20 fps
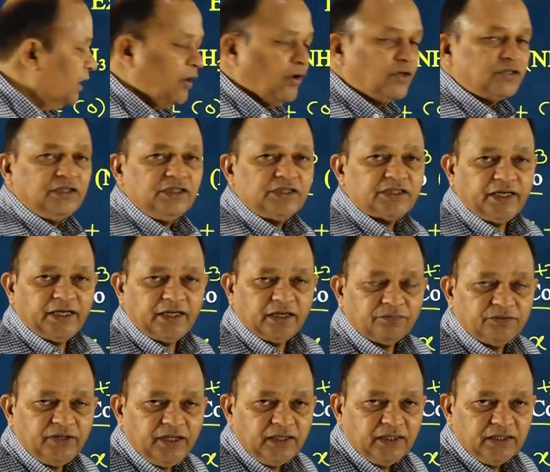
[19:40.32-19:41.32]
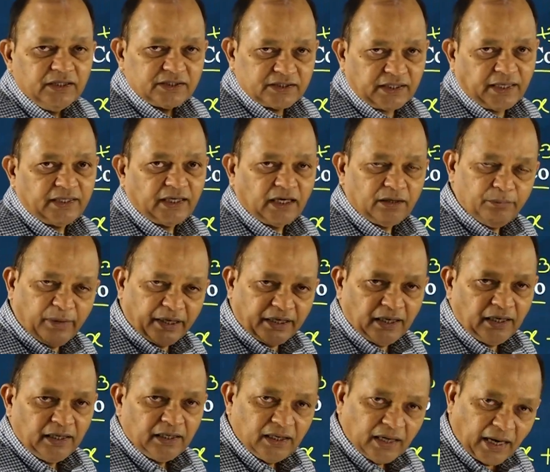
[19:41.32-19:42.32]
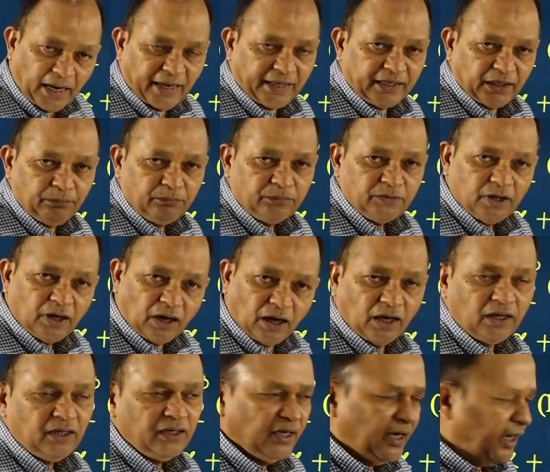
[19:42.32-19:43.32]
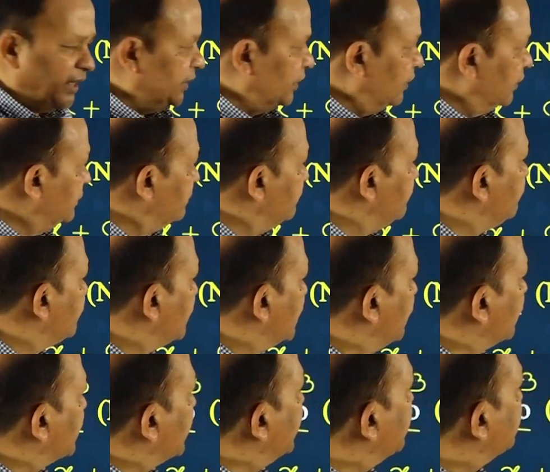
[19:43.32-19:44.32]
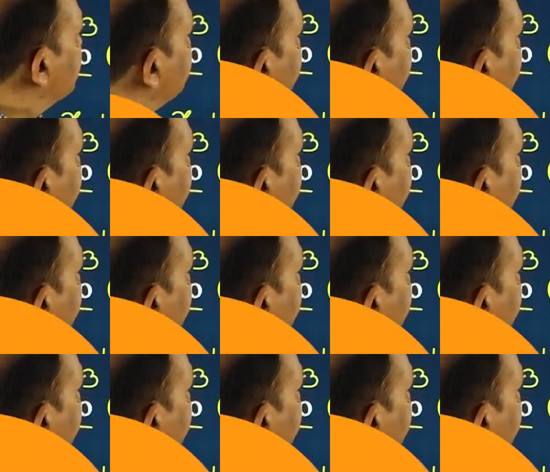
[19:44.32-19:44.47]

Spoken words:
oxidation state of the central metal atom or ion. Okay.